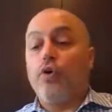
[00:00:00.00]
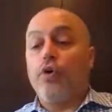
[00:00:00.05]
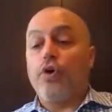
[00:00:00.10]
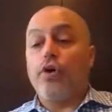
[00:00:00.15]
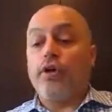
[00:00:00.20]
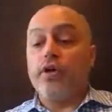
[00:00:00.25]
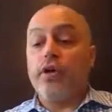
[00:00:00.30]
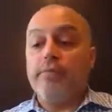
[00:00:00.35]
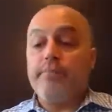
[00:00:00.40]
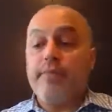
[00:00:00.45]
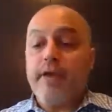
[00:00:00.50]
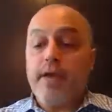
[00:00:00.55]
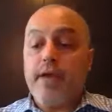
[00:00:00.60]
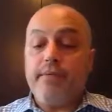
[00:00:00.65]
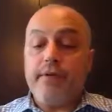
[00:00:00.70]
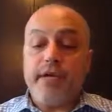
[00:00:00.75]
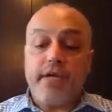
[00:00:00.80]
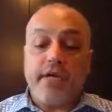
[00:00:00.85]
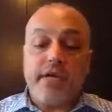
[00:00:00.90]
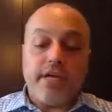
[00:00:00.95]
or
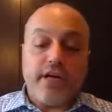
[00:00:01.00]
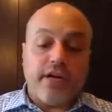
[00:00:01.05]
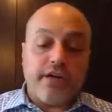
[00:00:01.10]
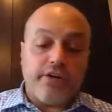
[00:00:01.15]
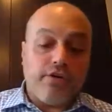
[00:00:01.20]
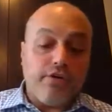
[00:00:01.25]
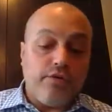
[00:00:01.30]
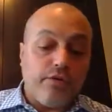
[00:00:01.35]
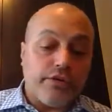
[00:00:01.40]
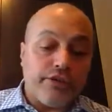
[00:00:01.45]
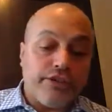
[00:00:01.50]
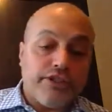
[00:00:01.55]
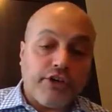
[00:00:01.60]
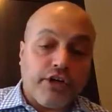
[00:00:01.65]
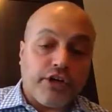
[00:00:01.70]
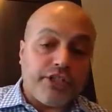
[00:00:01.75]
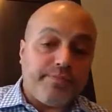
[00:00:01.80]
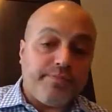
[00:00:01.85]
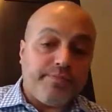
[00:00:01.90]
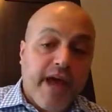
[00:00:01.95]
maybe a
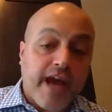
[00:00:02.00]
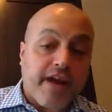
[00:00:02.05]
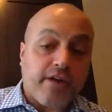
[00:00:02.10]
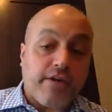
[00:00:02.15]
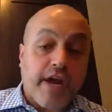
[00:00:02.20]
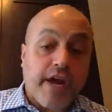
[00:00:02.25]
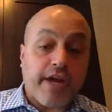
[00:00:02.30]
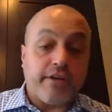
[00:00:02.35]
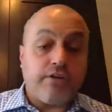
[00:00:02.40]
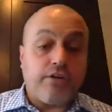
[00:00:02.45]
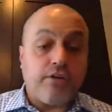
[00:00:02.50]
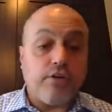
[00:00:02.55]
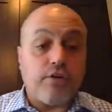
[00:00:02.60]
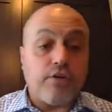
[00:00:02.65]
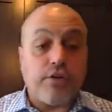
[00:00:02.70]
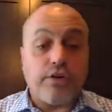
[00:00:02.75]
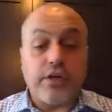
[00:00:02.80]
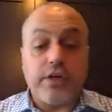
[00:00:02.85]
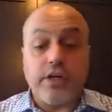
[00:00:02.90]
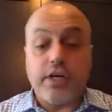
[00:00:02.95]
Google search
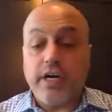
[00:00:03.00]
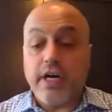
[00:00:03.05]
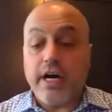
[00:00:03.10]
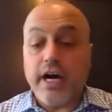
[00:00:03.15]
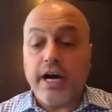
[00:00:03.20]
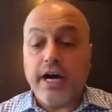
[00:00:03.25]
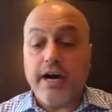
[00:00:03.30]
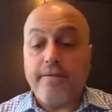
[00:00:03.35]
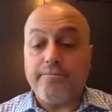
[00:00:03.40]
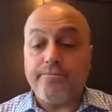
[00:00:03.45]
background, or